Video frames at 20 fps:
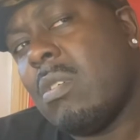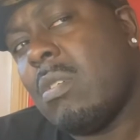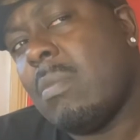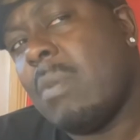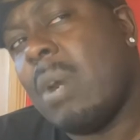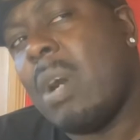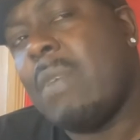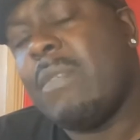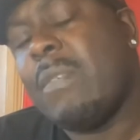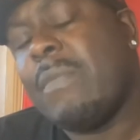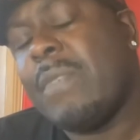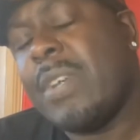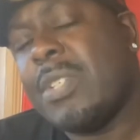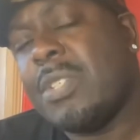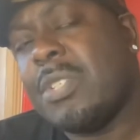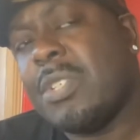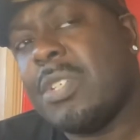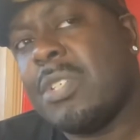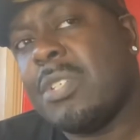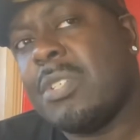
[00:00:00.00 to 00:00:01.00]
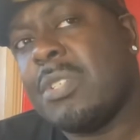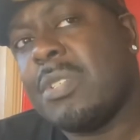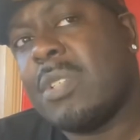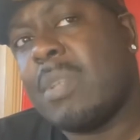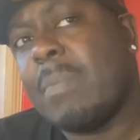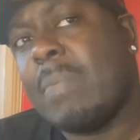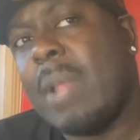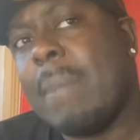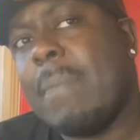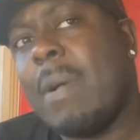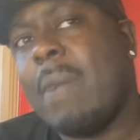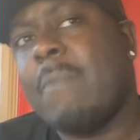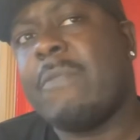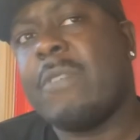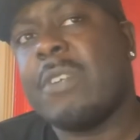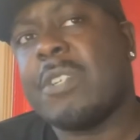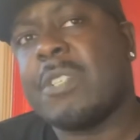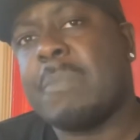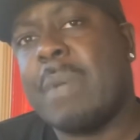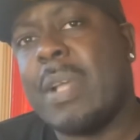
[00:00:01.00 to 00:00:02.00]
Marvel Avengers, the Black
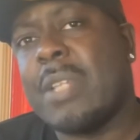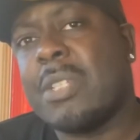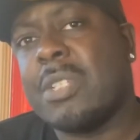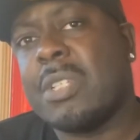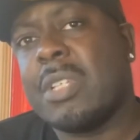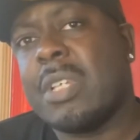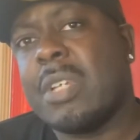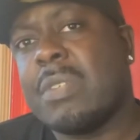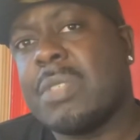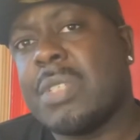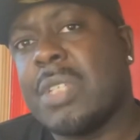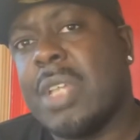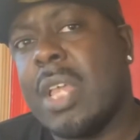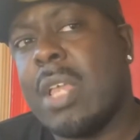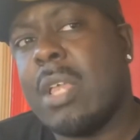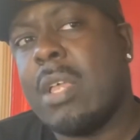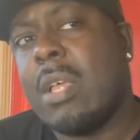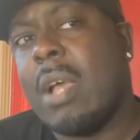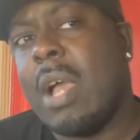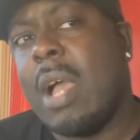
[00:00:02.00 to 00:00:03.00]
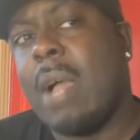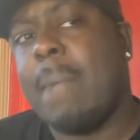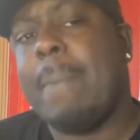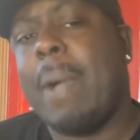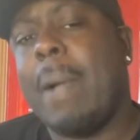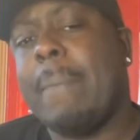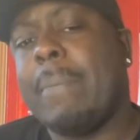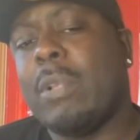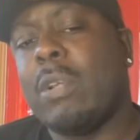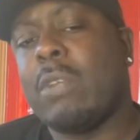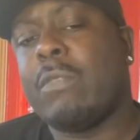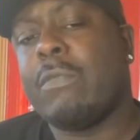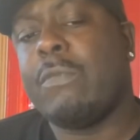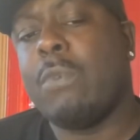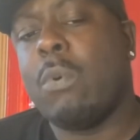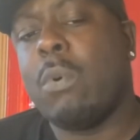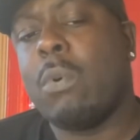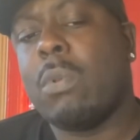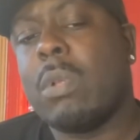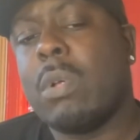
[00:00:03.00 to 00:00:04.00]
Panther expansion DLC, and Babylon
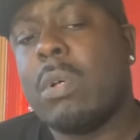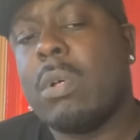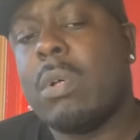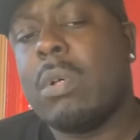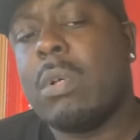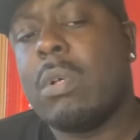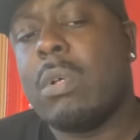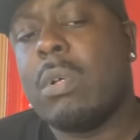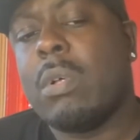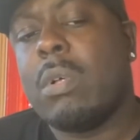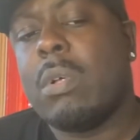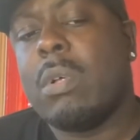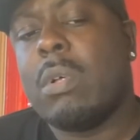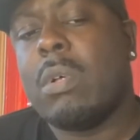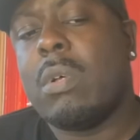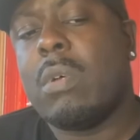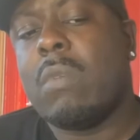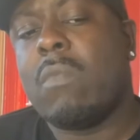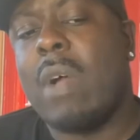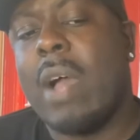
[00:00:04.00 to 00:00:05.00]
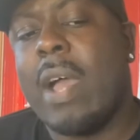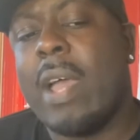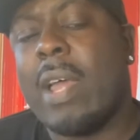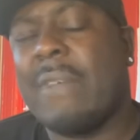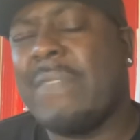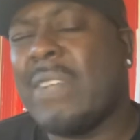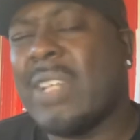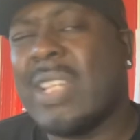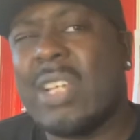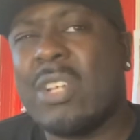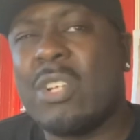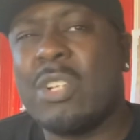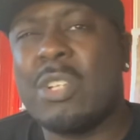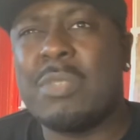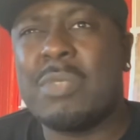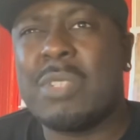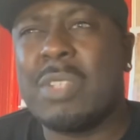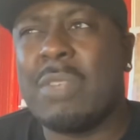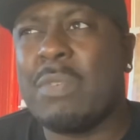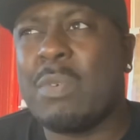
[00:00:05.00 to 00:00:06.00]
Fall. Right, I think they're going to
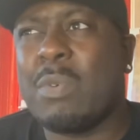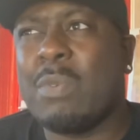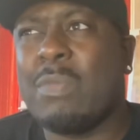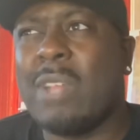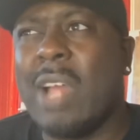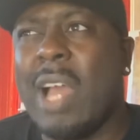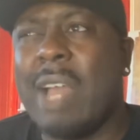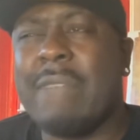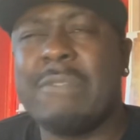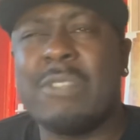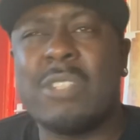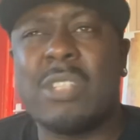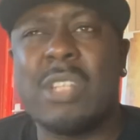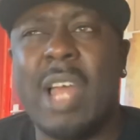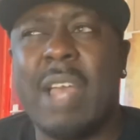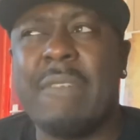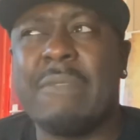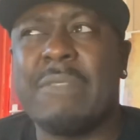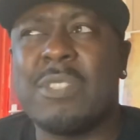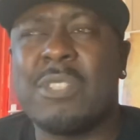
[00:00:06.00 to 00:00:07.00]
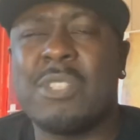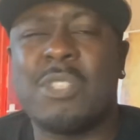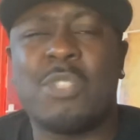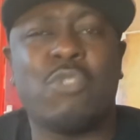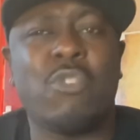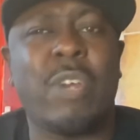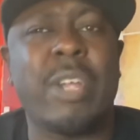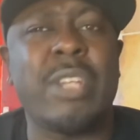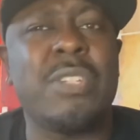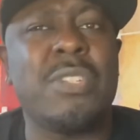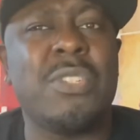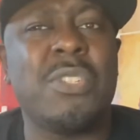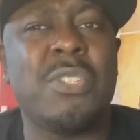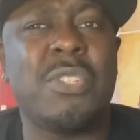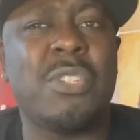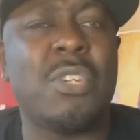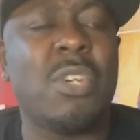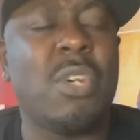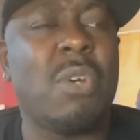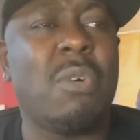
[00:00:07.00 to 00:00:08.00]
do something with Life, Life is Strange
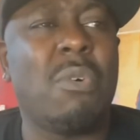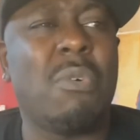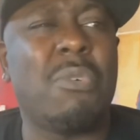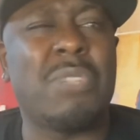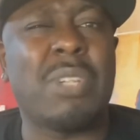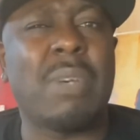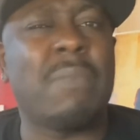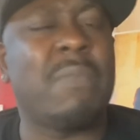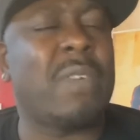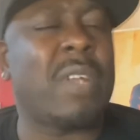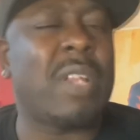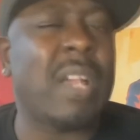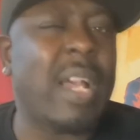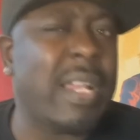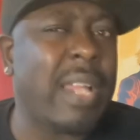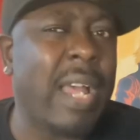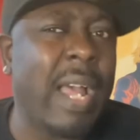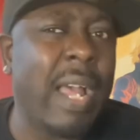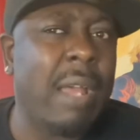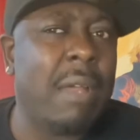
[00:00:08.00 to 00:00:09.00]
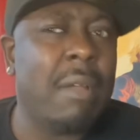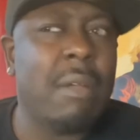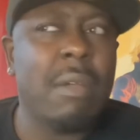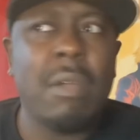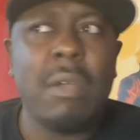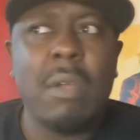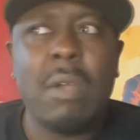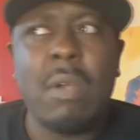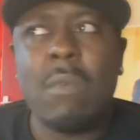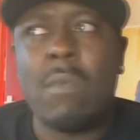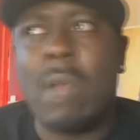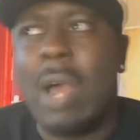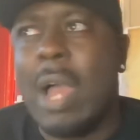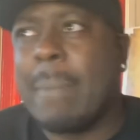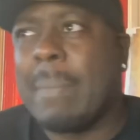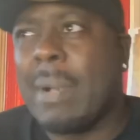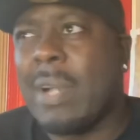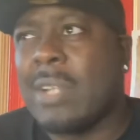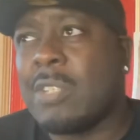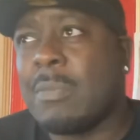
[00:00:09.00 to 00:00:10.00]
or something like that.
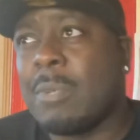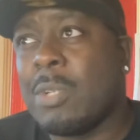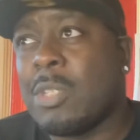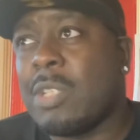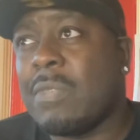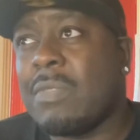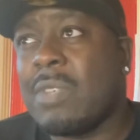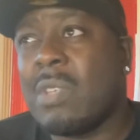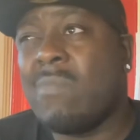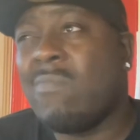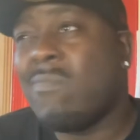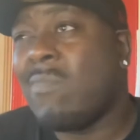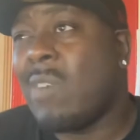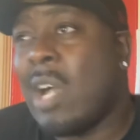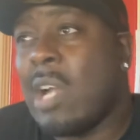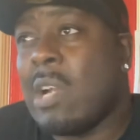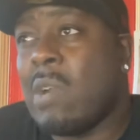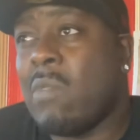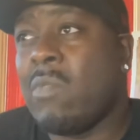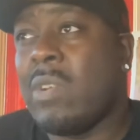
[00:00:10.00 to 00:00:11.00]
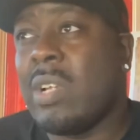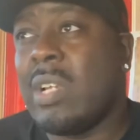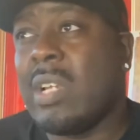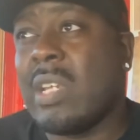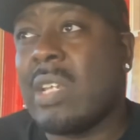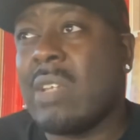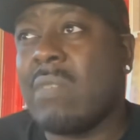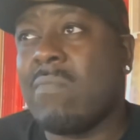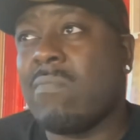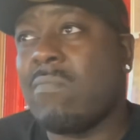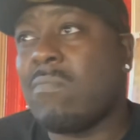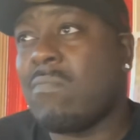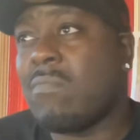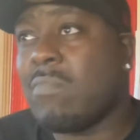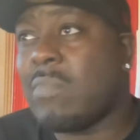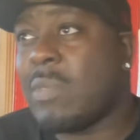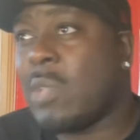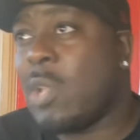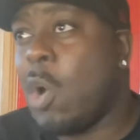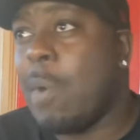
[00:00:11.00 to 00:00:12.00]
Right, but to be honest with you, I don't really
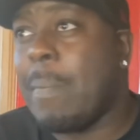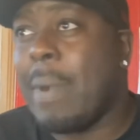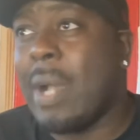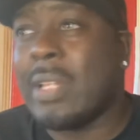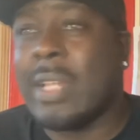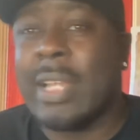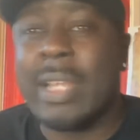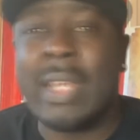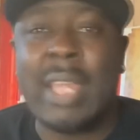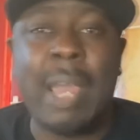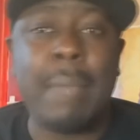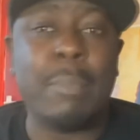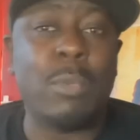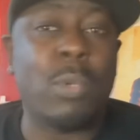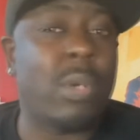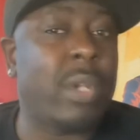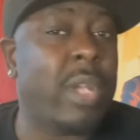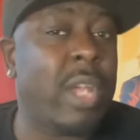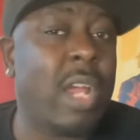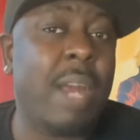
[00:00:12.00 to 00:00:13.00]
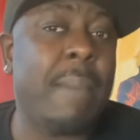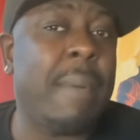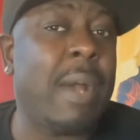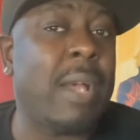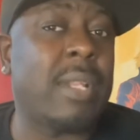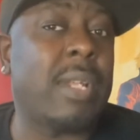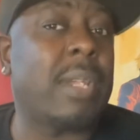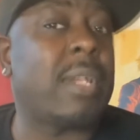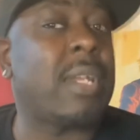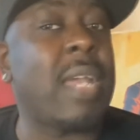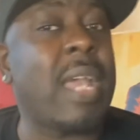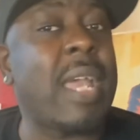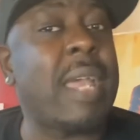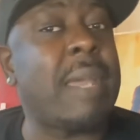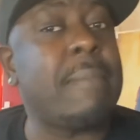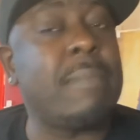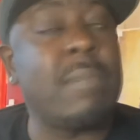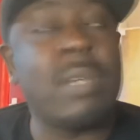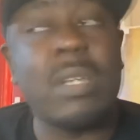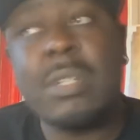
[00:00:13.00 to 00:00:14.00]
know about that game nor care about that
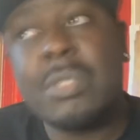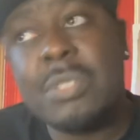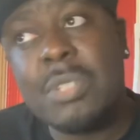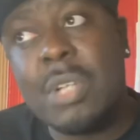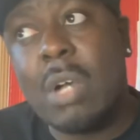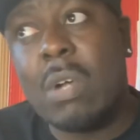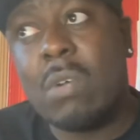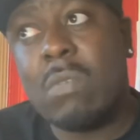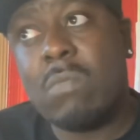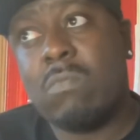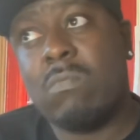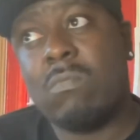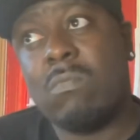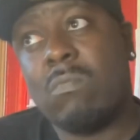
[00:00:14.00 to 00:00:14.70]
game. So,